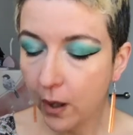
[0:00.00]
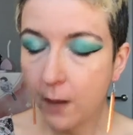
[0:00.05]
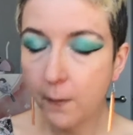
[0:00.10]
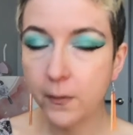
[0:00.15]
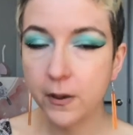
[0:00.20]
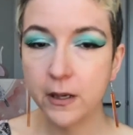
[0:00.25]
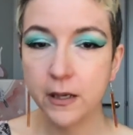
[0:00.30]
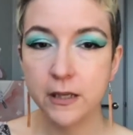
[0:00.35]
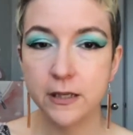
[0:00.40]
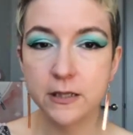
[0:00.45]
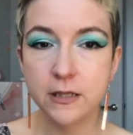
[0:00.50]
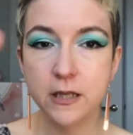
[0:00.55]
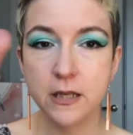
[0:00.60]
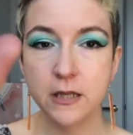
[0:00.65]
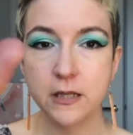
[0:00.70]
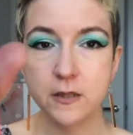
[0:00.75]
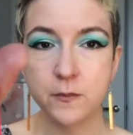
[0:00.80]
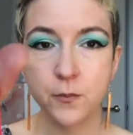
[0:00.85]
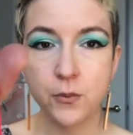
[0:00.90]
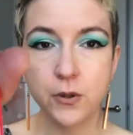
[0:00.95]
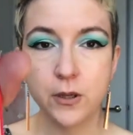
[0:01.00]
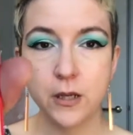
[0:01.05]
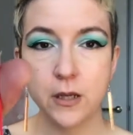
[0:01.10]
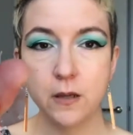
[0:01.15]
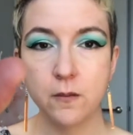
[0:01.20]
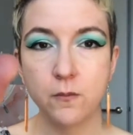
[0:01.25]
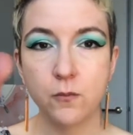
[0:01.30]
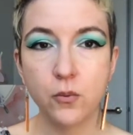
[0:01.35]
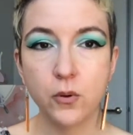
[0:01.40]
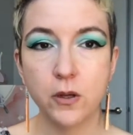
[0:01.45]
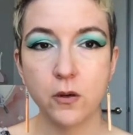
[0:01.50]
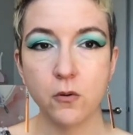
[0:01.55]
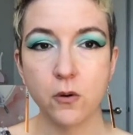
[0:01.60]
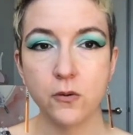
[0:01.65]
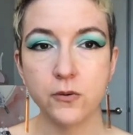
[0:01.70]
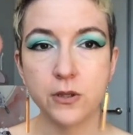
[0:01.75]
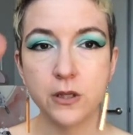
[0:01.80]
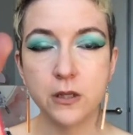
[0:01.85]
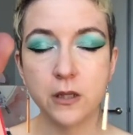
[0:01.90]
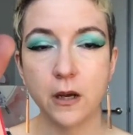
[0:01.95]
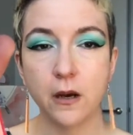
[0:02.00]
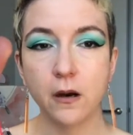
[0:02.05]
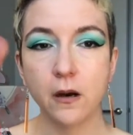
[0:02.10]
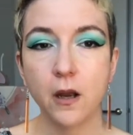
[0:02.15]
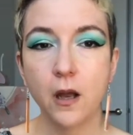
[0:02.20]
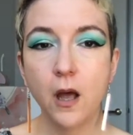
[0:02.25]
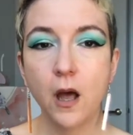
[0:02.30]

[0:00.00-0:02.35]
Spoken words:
but it is pretty gross in there.